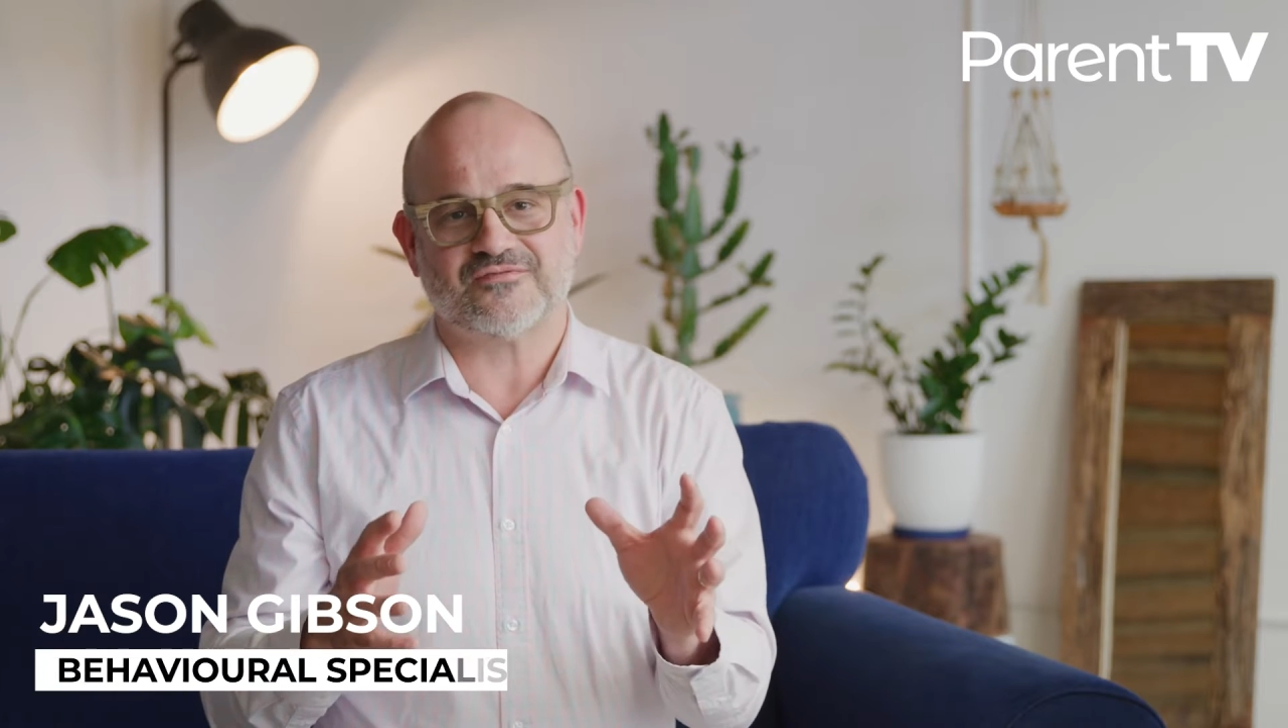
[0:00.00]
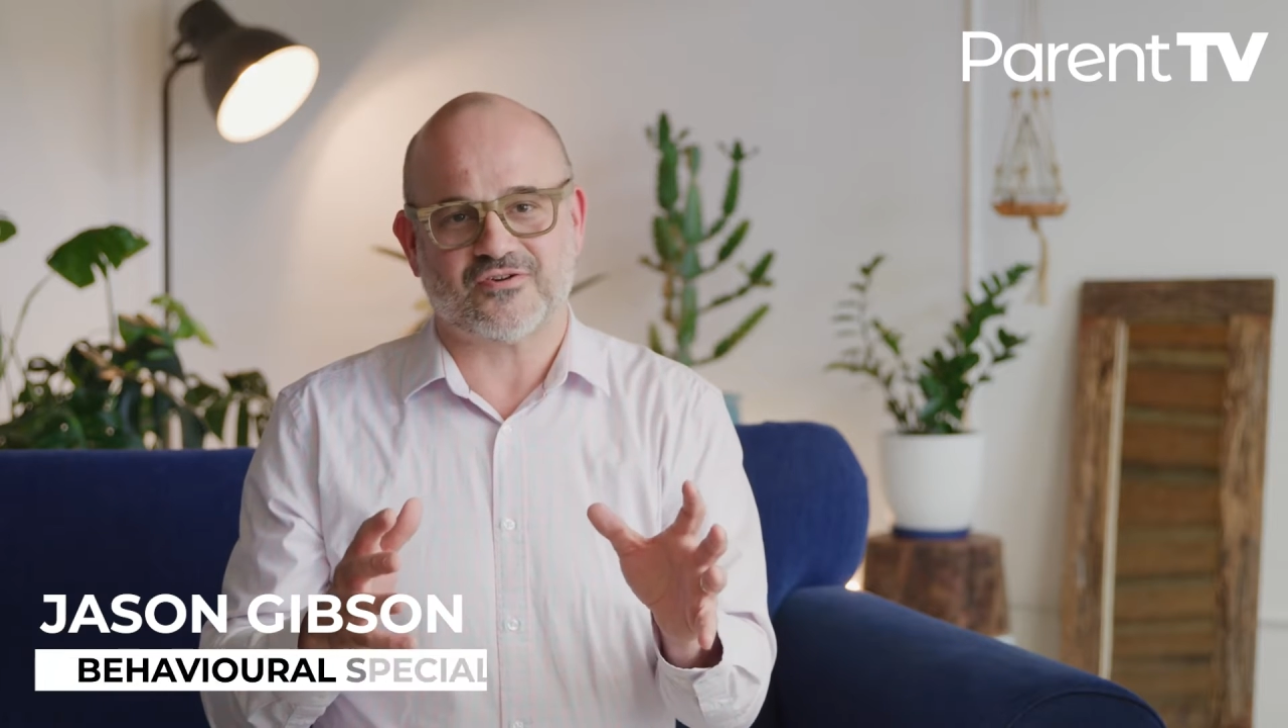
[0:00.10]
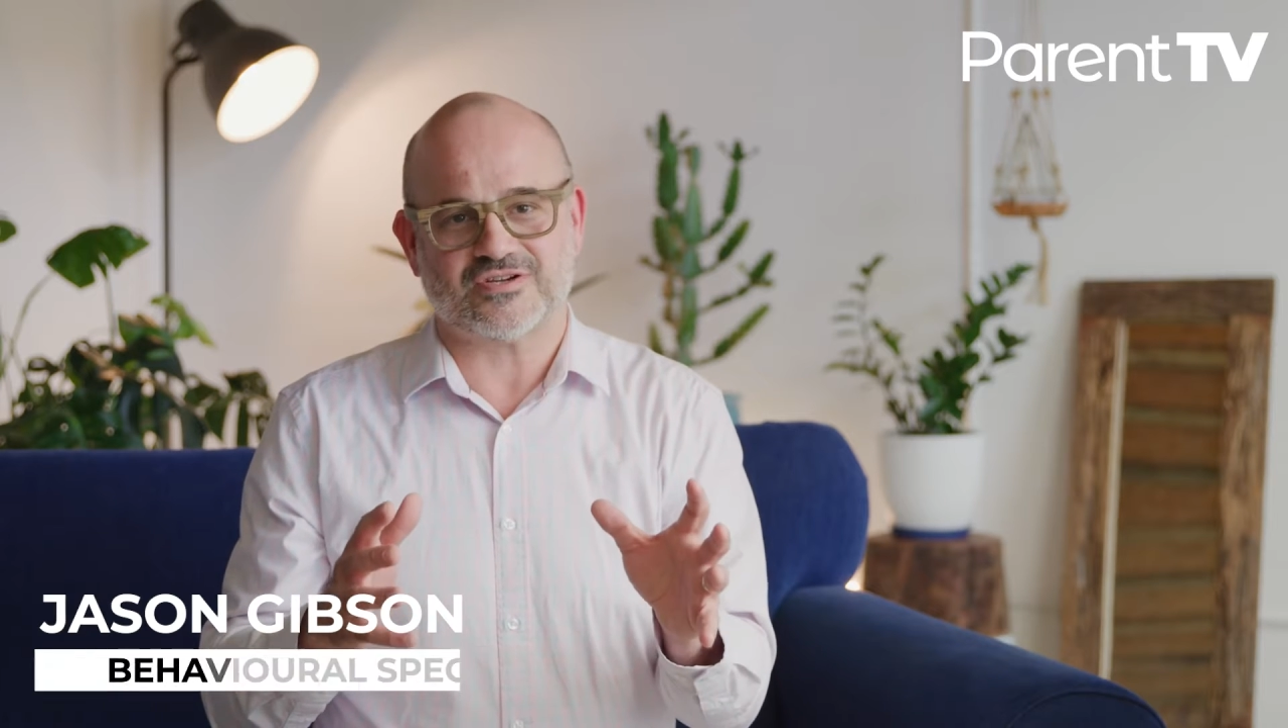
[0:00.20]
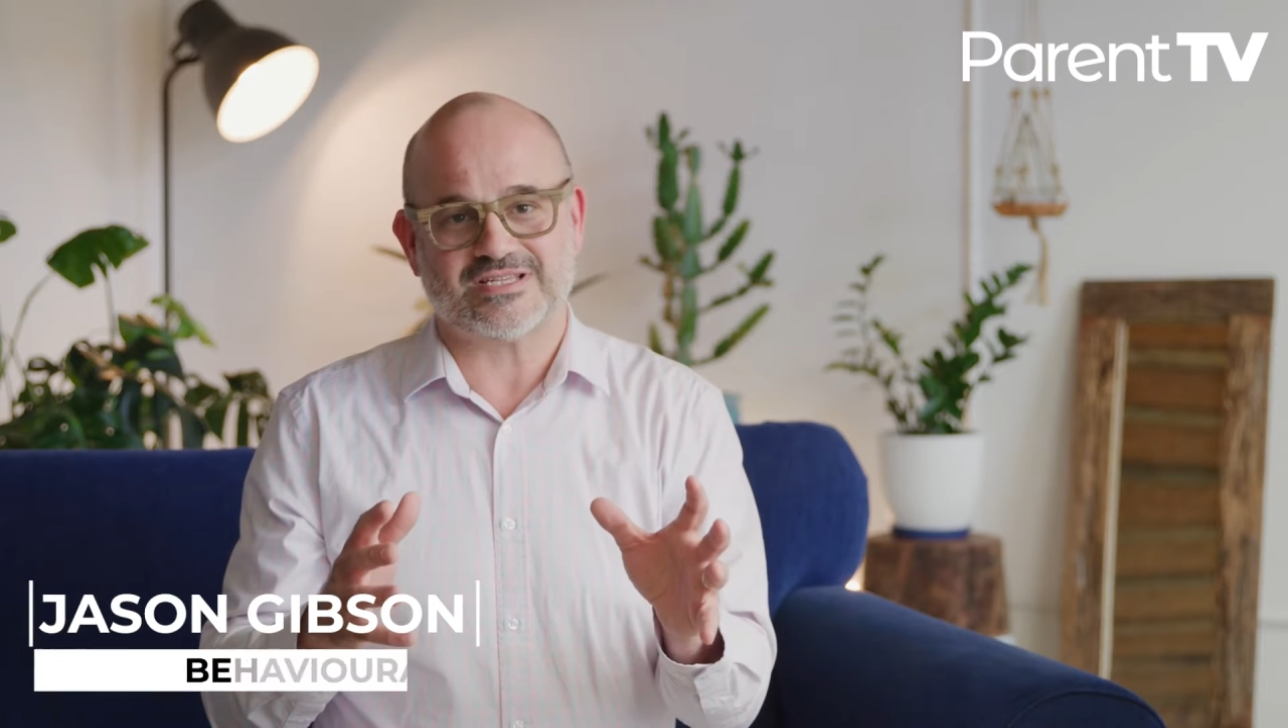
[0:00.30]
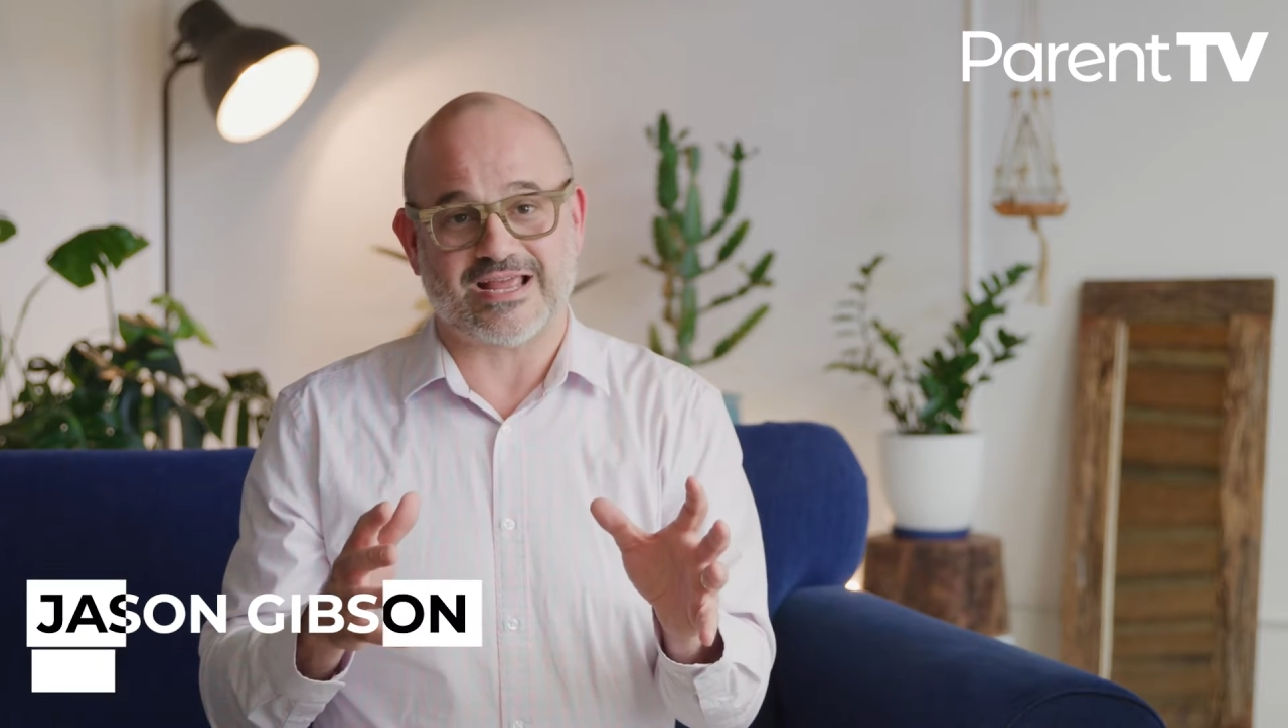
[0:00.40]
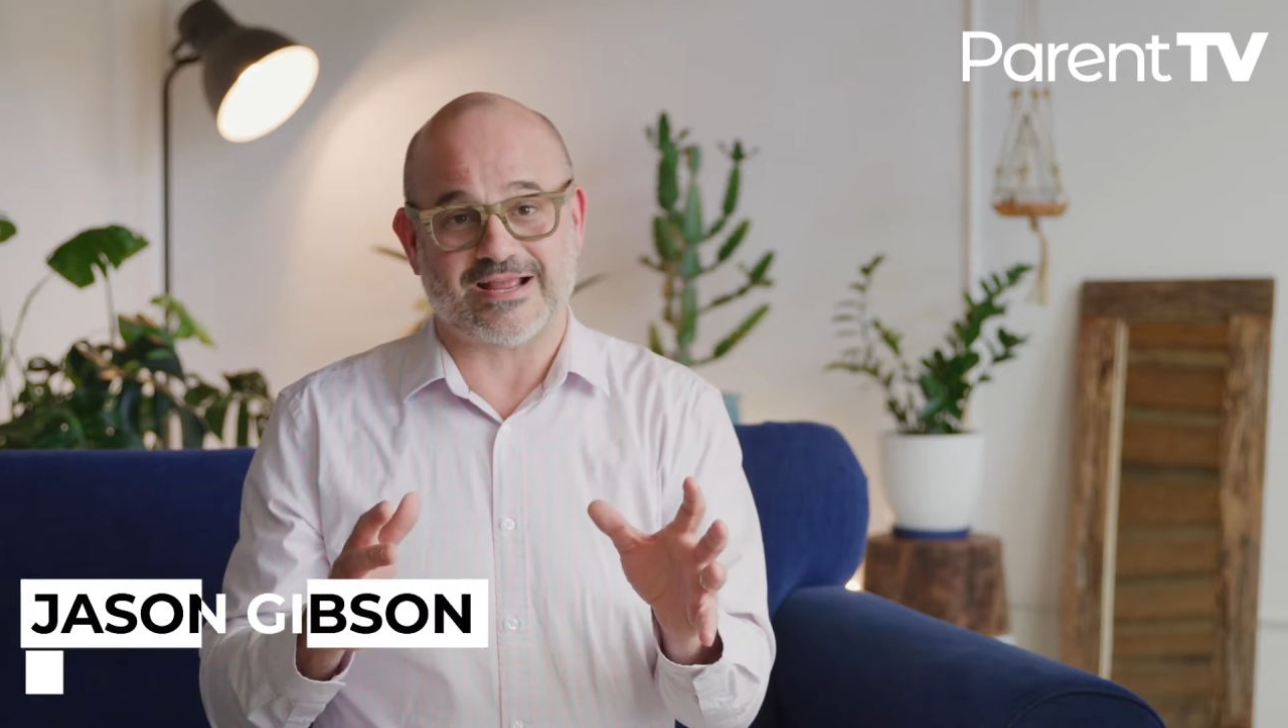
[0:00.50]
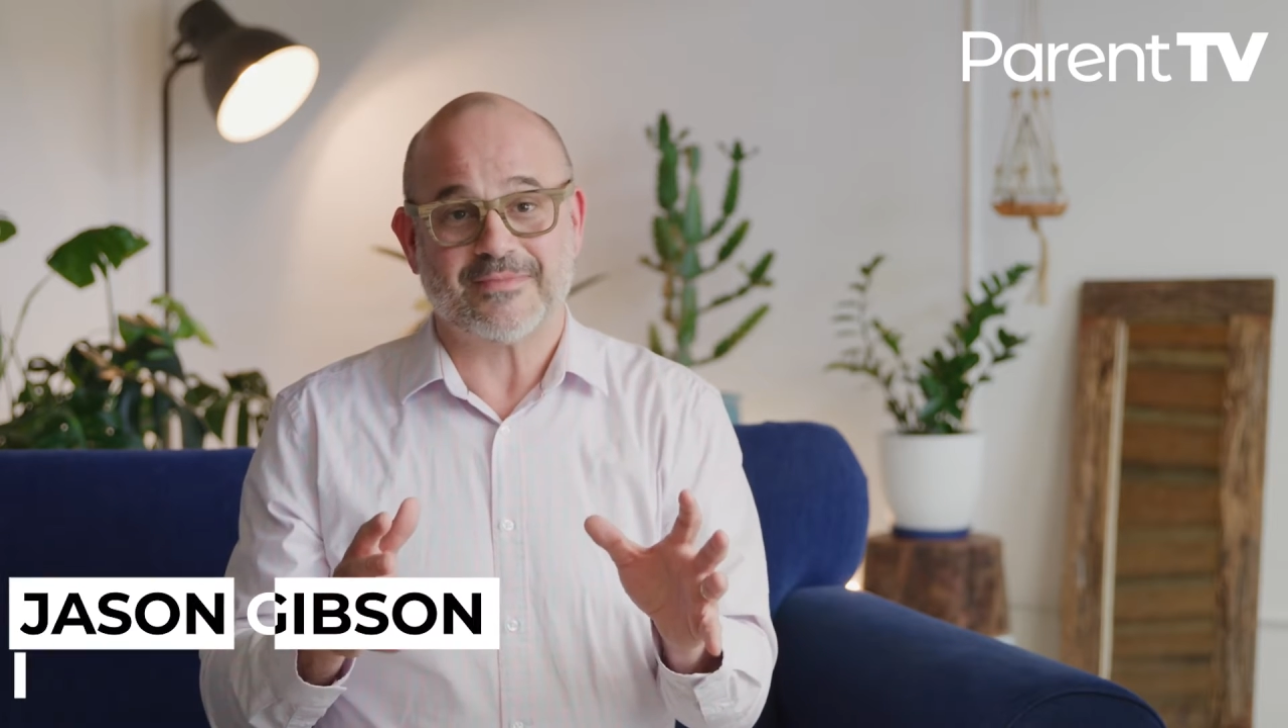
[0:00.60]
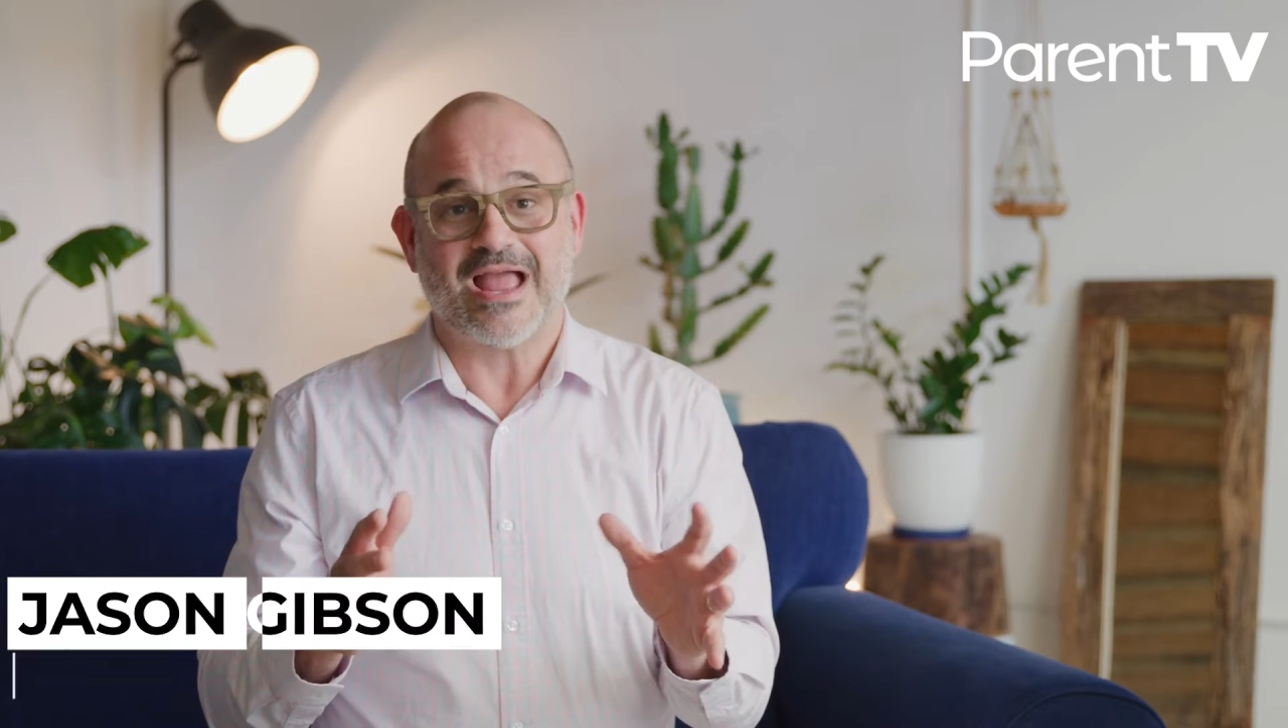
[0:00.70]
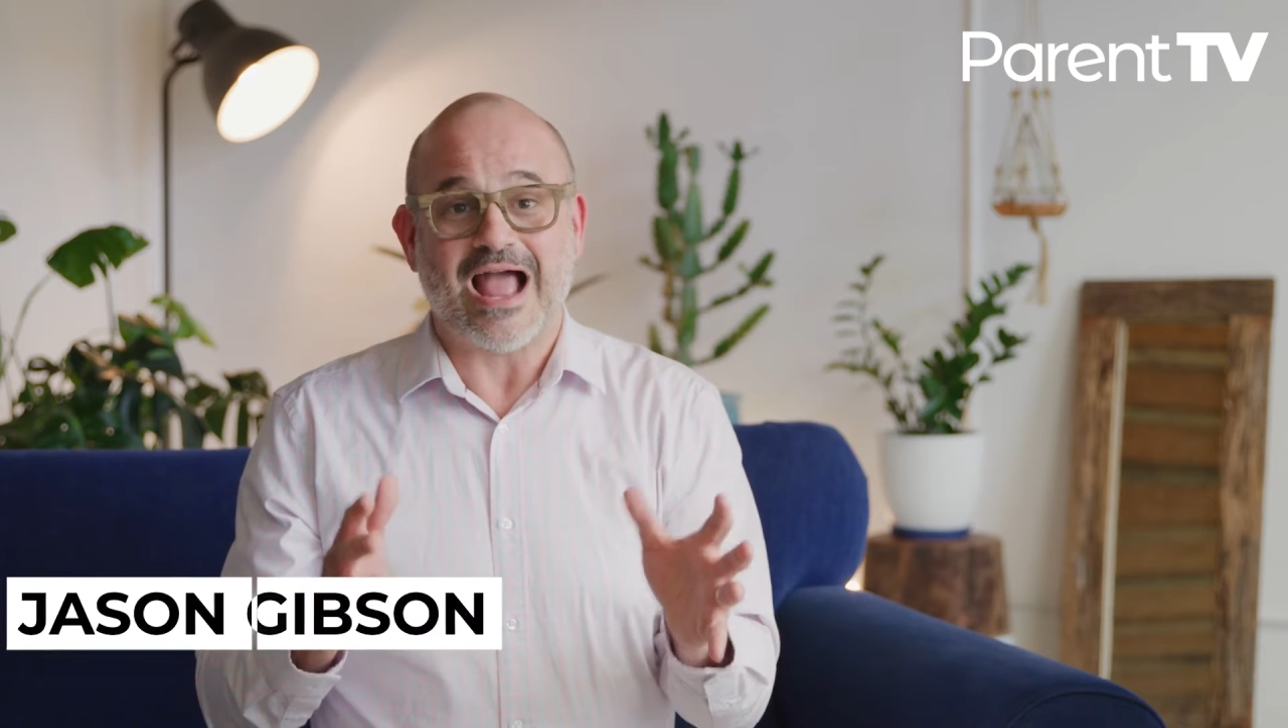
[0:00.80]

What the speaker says: first thing.